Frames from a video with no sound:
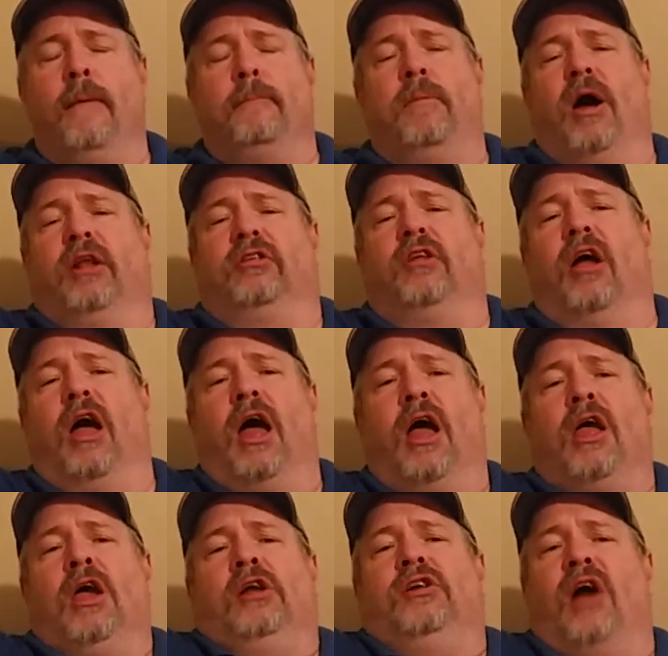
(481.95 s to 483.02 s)
But to
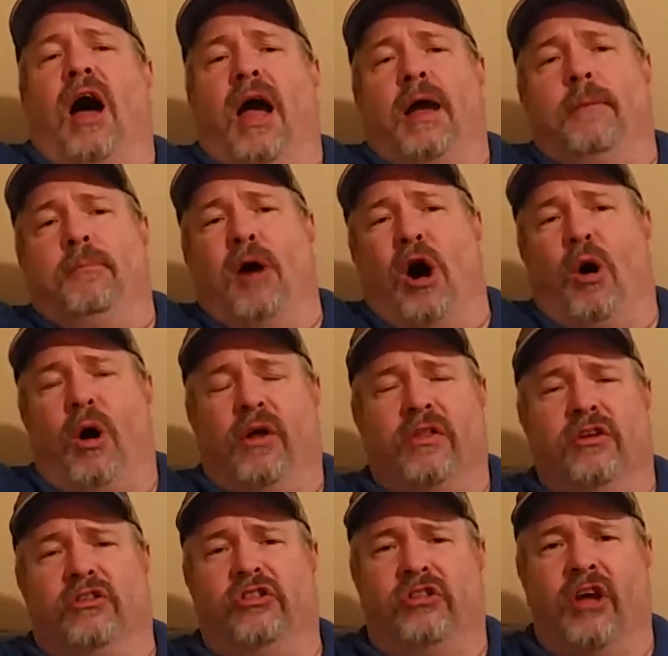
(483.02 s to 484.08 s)
uh, tie a bow
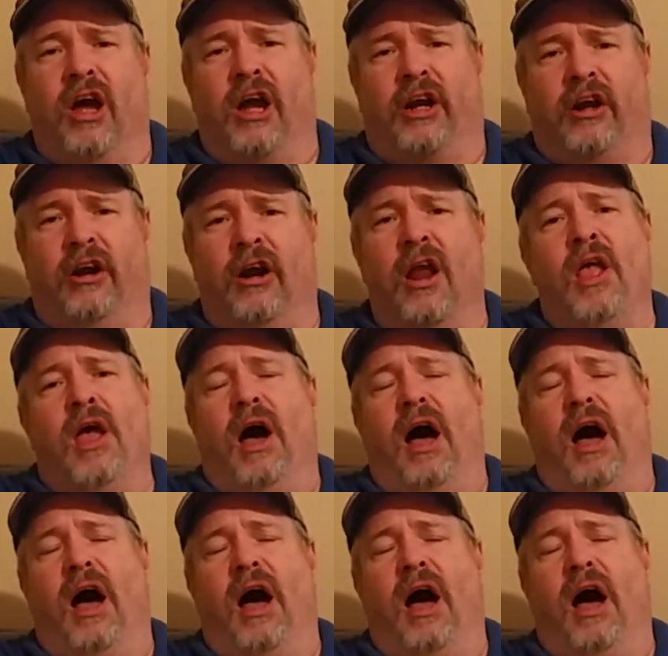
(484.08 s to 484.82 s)
on the sucker,